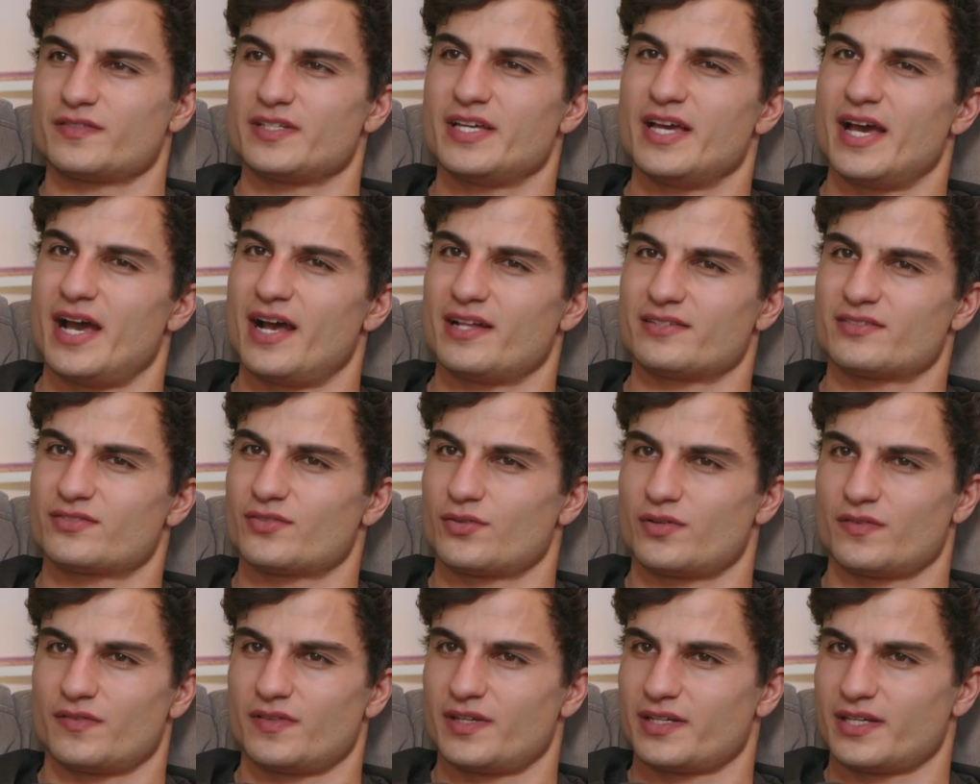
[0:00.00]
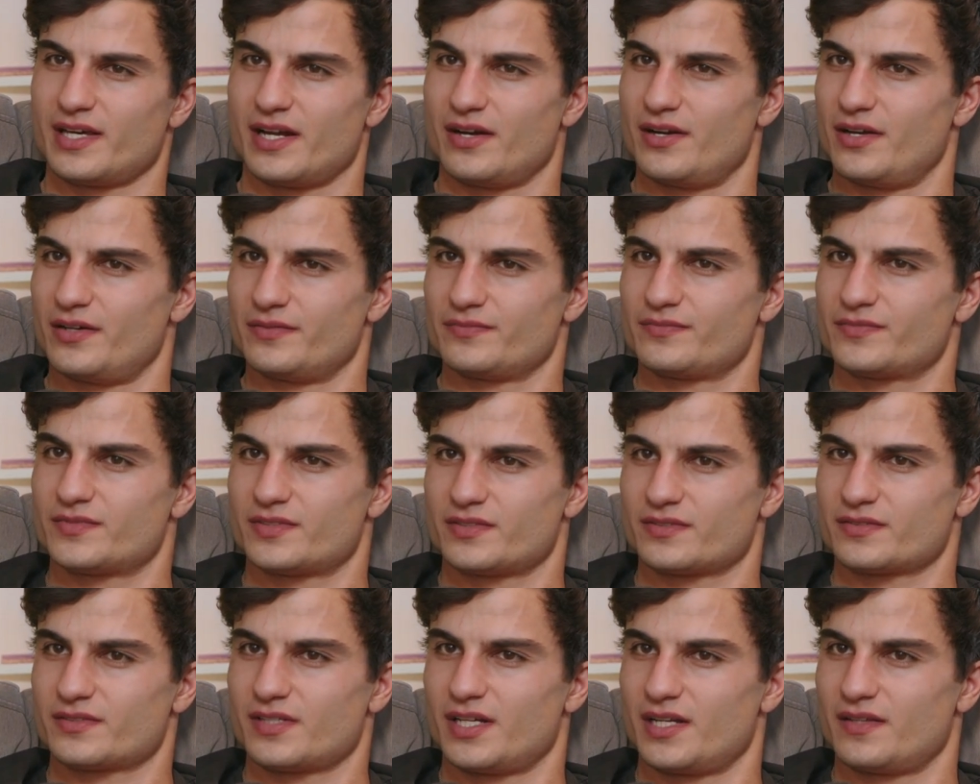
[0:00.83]
yeah. It's sort of like I don't know.
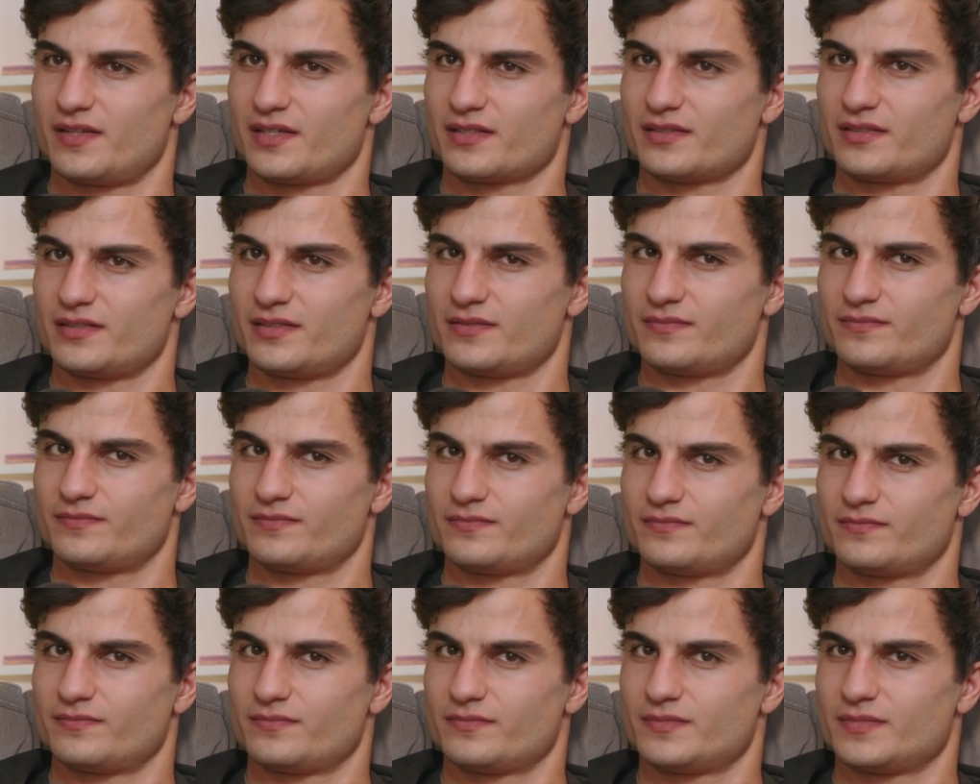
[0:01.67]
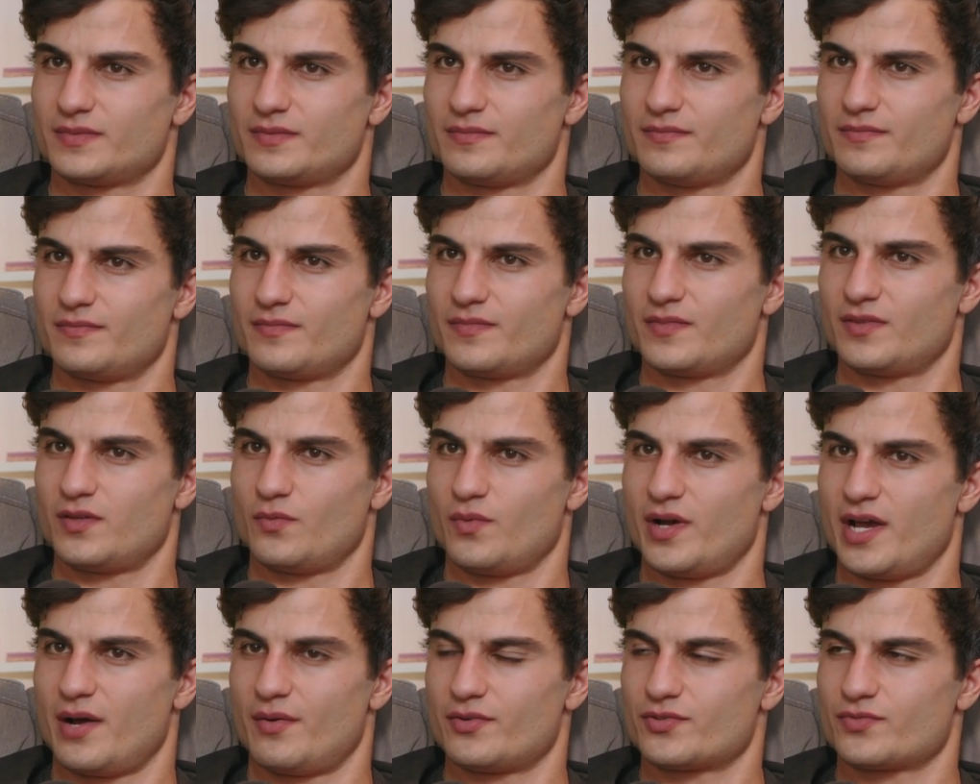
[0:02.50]
It's kind of like the the
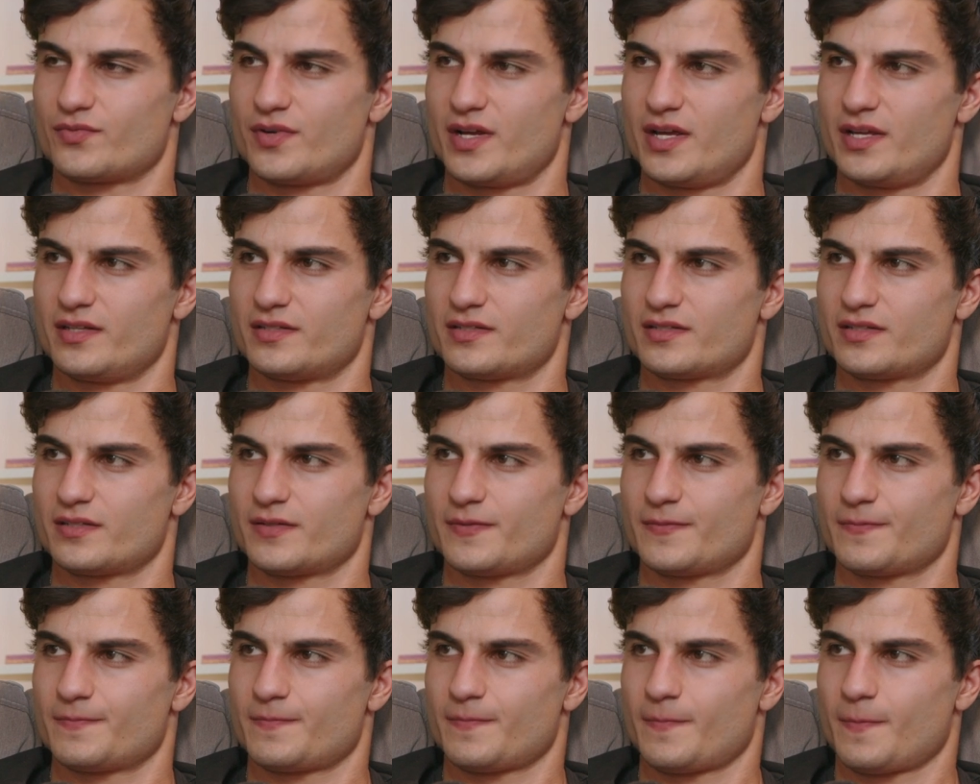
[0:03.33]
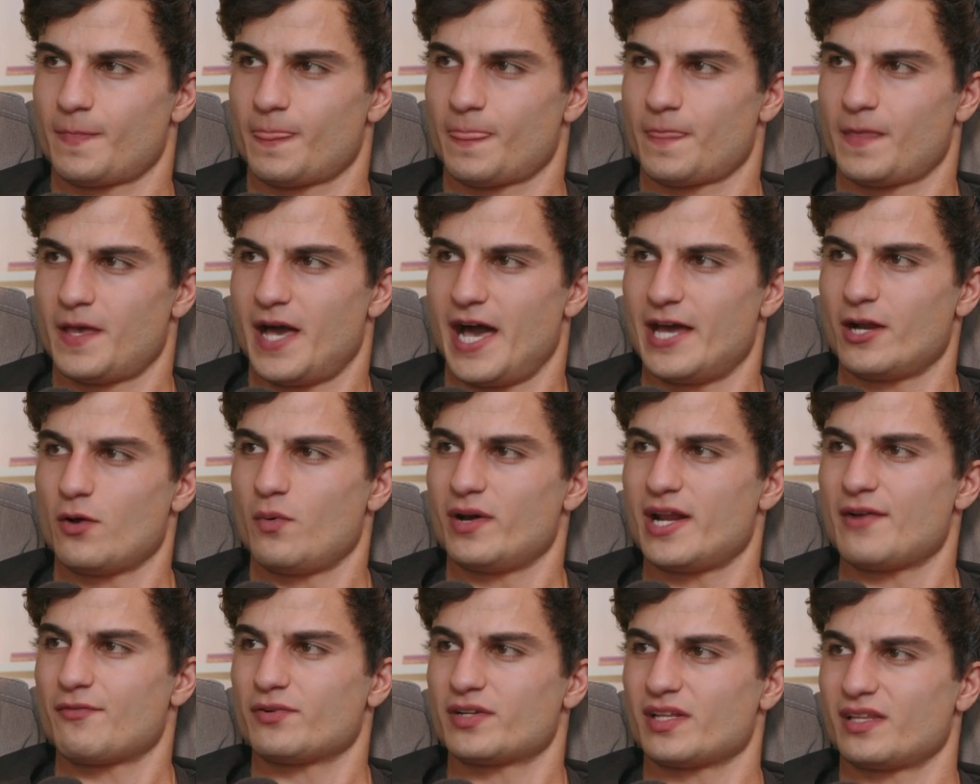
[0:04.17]
way I was raised. In my I don't
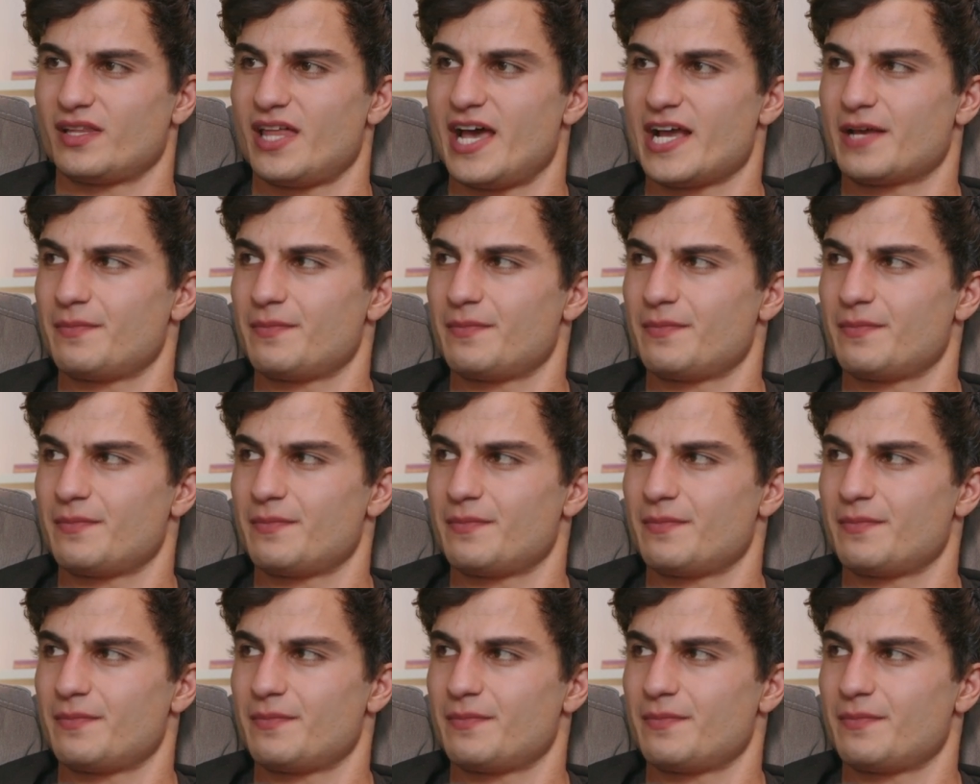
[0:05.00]
want everyone to like